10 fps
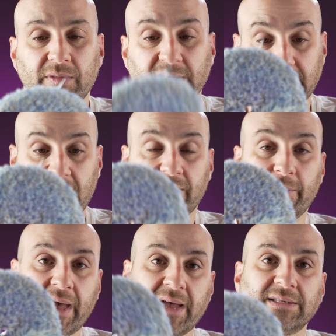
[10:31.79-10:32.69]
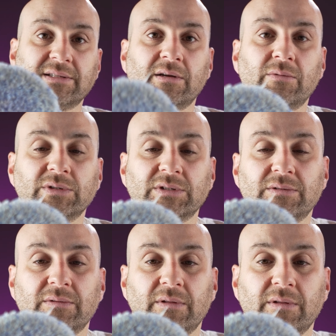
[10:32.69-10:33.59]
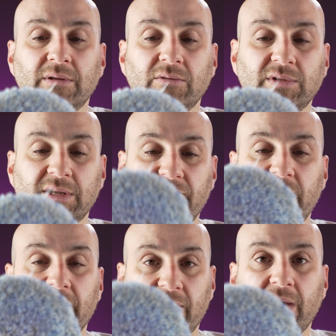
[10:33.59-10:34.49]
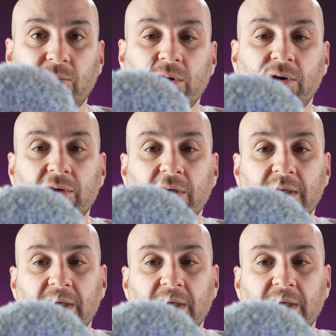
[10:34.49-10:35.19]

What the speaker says: these are the pads that have done that work,